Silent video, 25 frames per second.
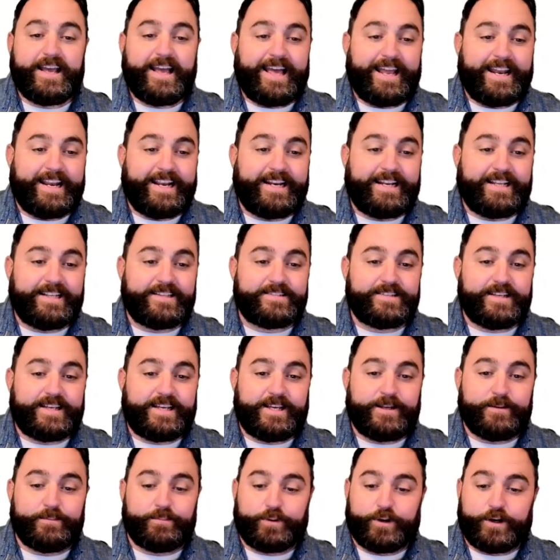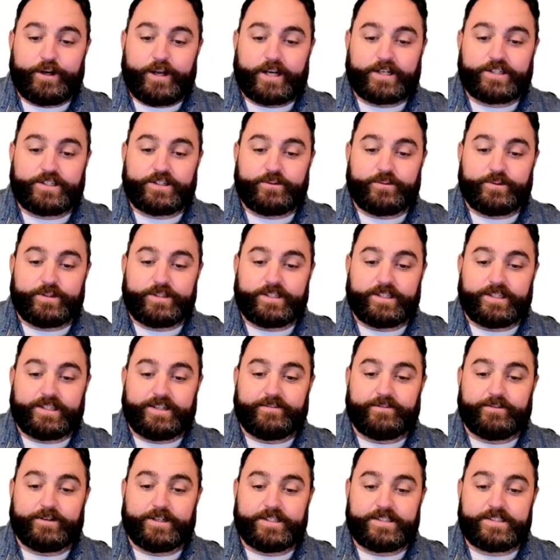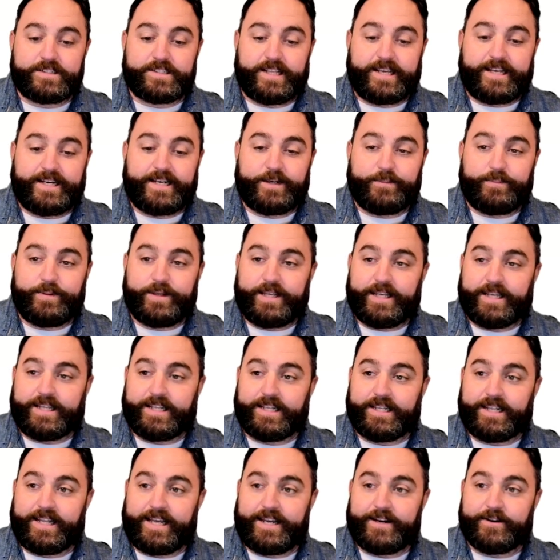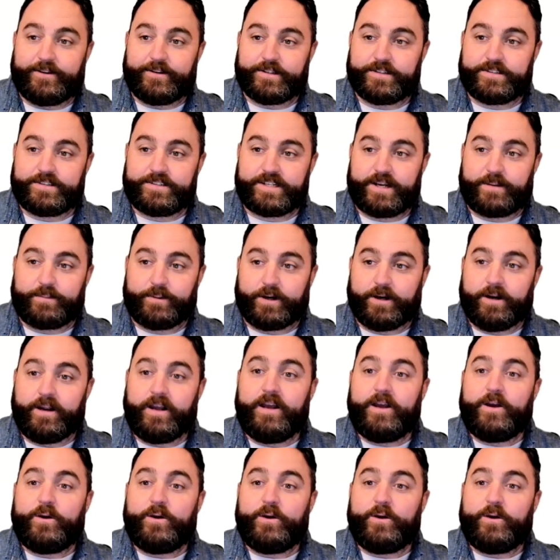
And it is in production with deliveries slated to begin later this summer.